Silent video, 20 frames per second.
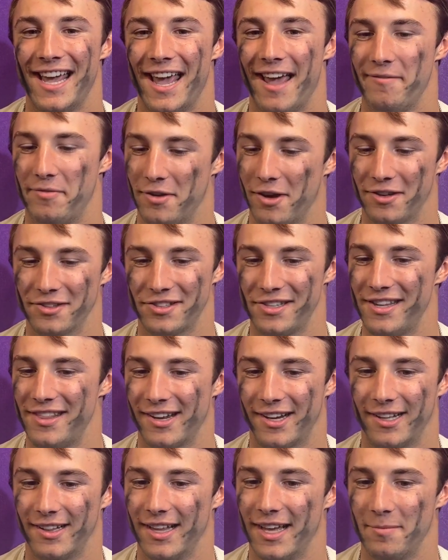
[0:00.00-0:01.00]
if you all see the
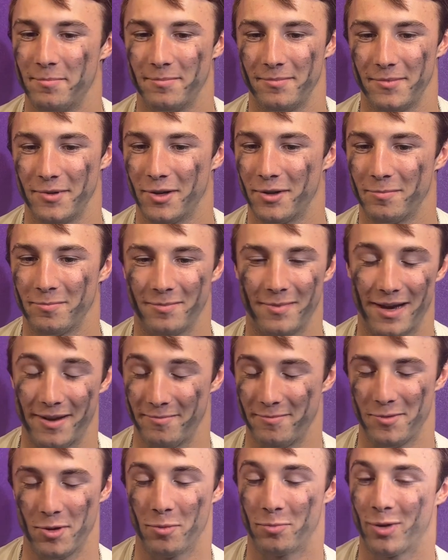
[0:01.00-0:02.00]
clip,
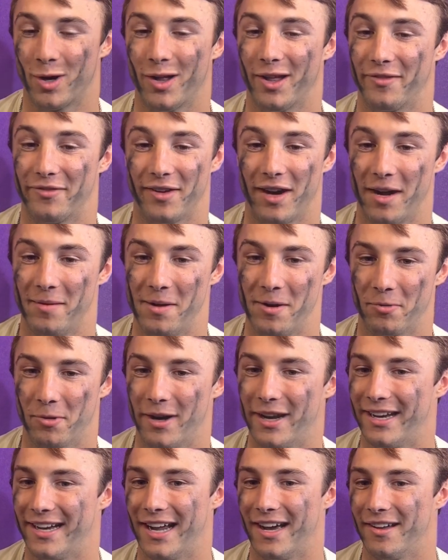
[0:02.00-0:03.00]
you'll probably find me
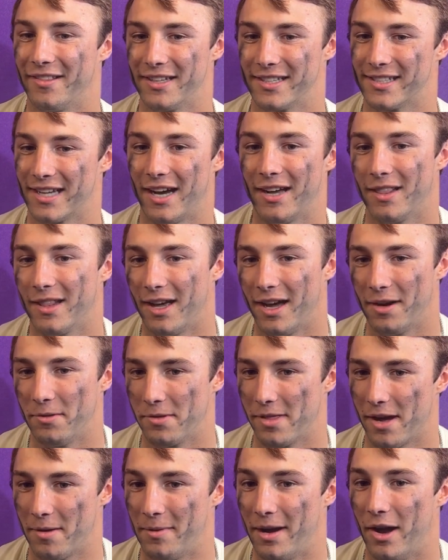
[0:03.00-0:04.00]
running down the sideline
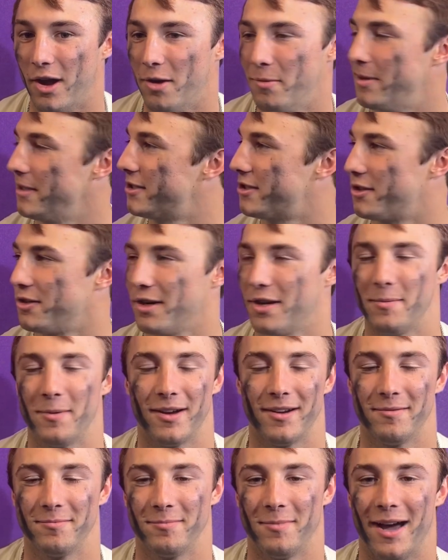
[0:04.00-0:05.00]
without my helmet,
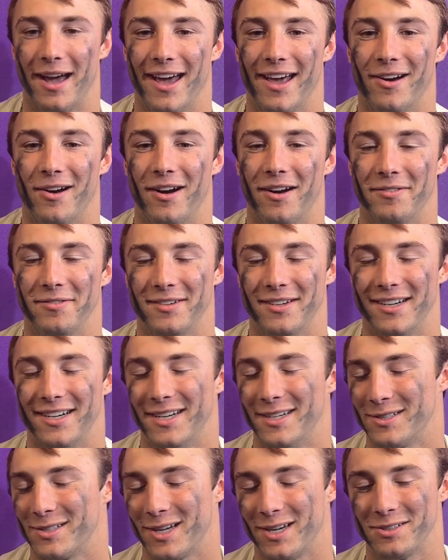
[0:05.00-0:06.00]
screaming my head off.
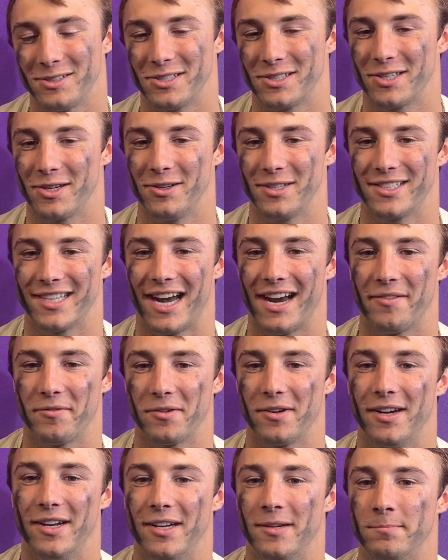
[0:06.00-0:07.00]
So I was just so excited
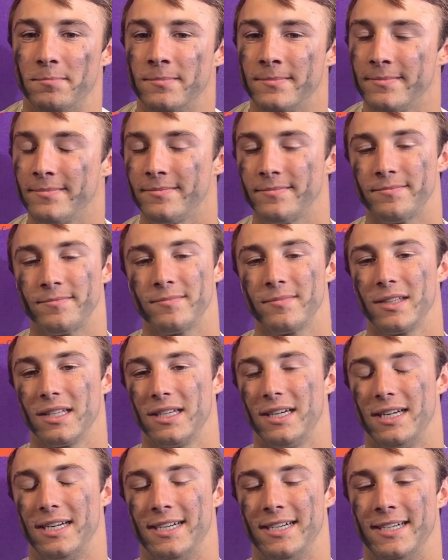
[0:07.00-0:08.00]
for him.
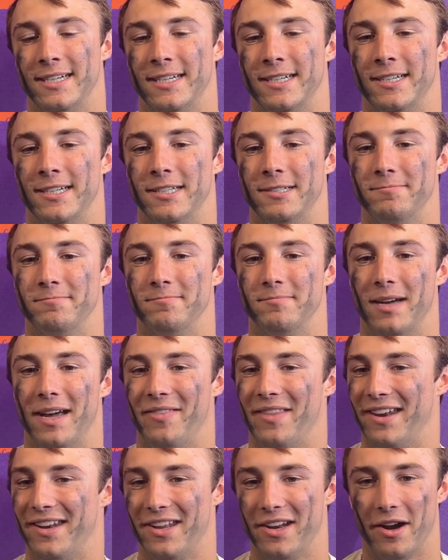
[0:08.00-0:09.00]
And
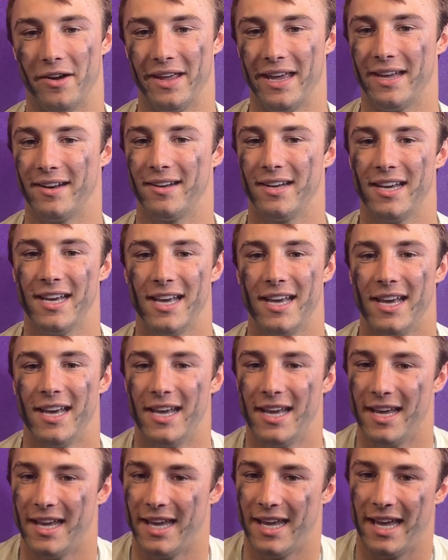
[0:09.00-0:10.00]
then, you know, he had
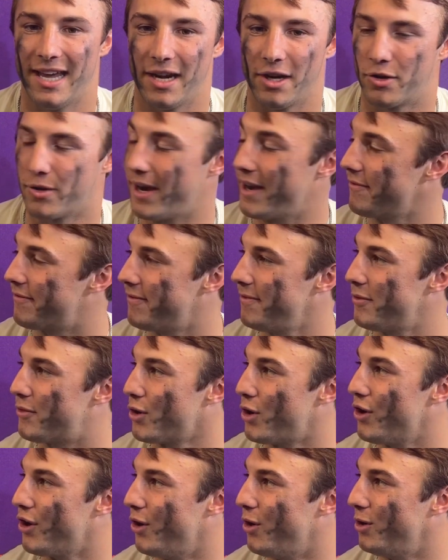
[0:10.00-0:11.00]
a great
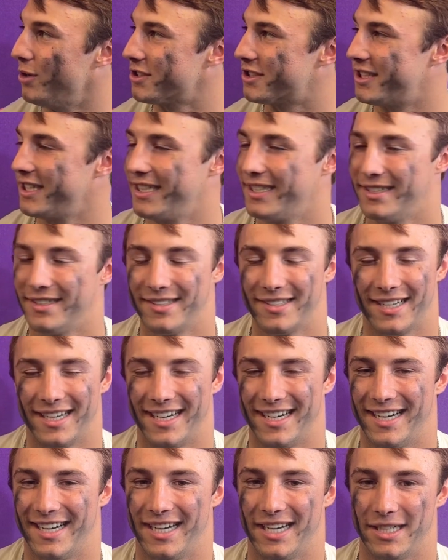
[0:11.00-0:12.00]
throw to Olsen. You
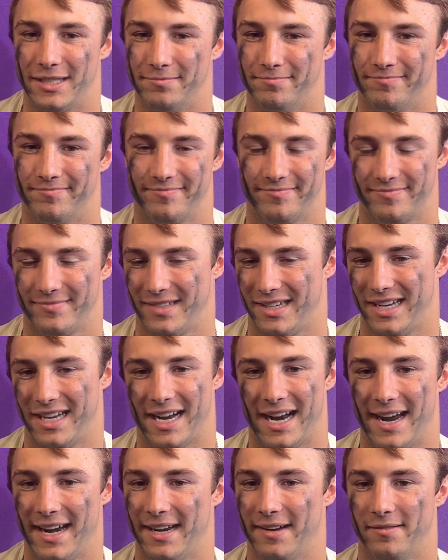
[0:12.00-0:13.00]
know,
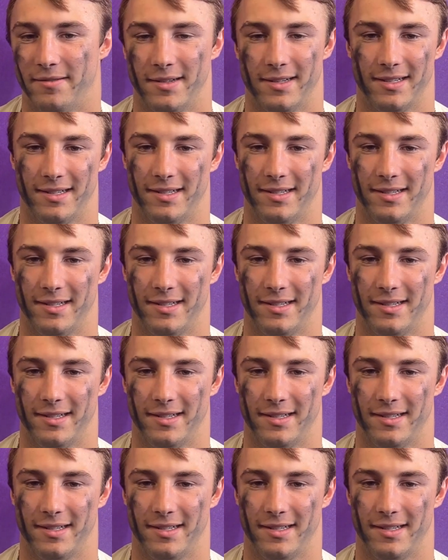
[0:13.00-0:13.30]
I didn't,